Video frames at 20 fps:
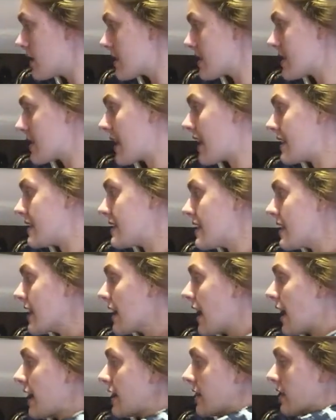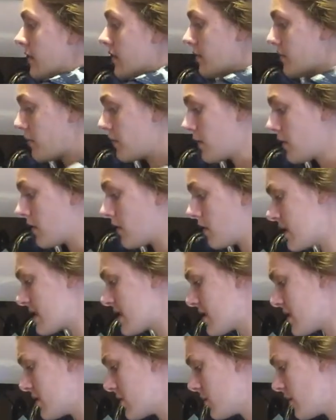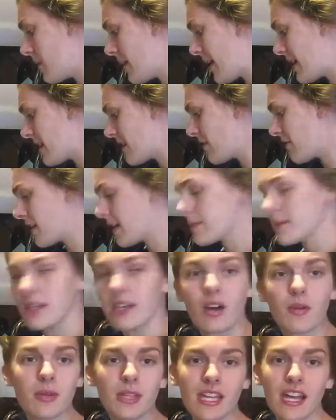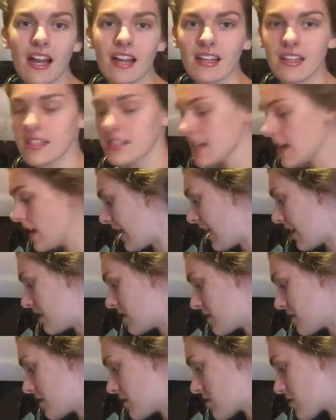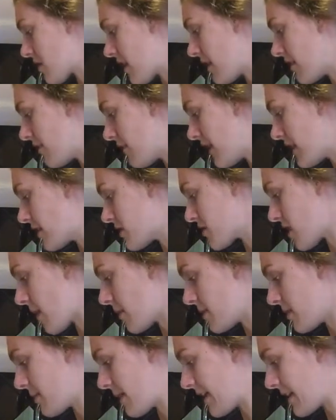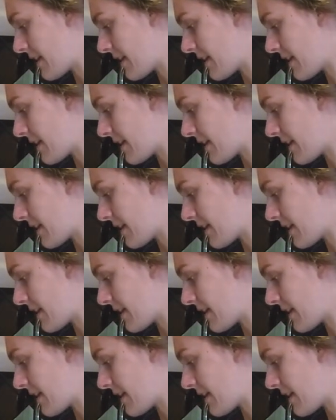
decides he kind of wants to abandon the family home on the island and try to find a job in the